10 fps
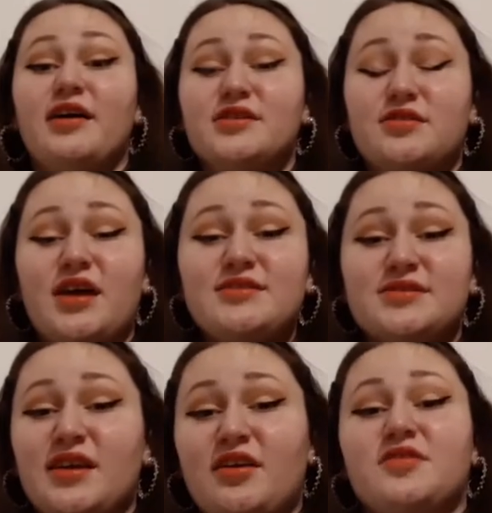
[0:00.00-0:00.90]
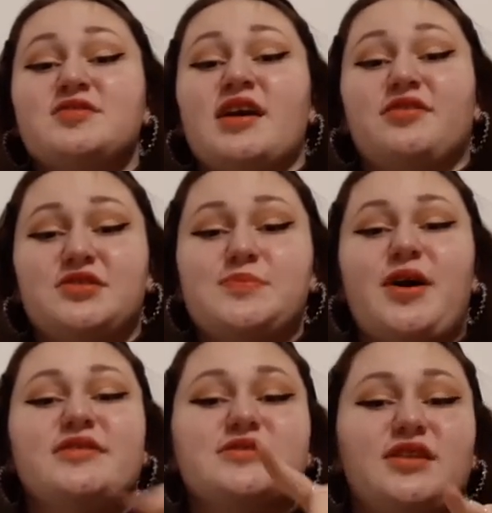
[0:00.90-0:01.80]
So that's 10 out of 10
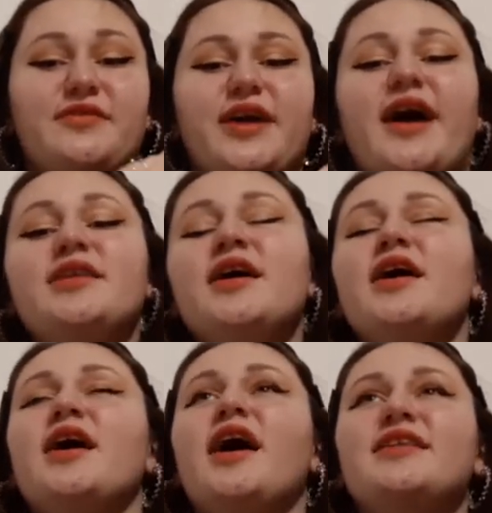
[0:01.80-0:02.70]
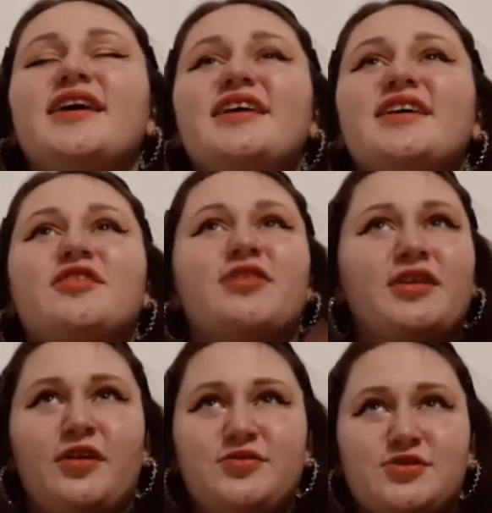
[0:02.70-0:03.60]
response. Love that. And then he ran
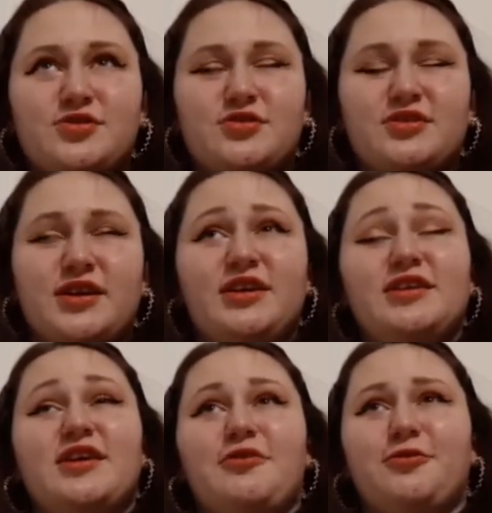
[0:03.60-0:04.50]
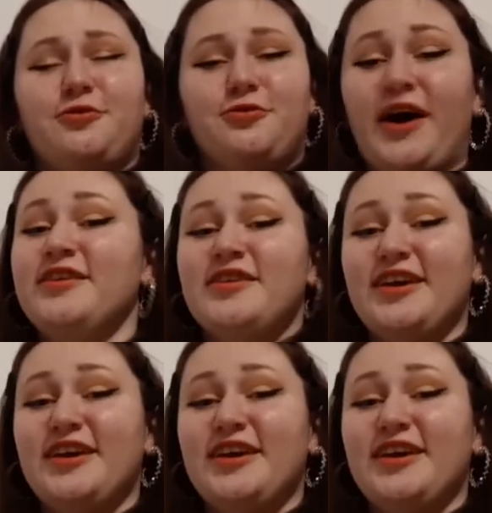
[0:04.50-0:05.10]
off to Shiratani. They finally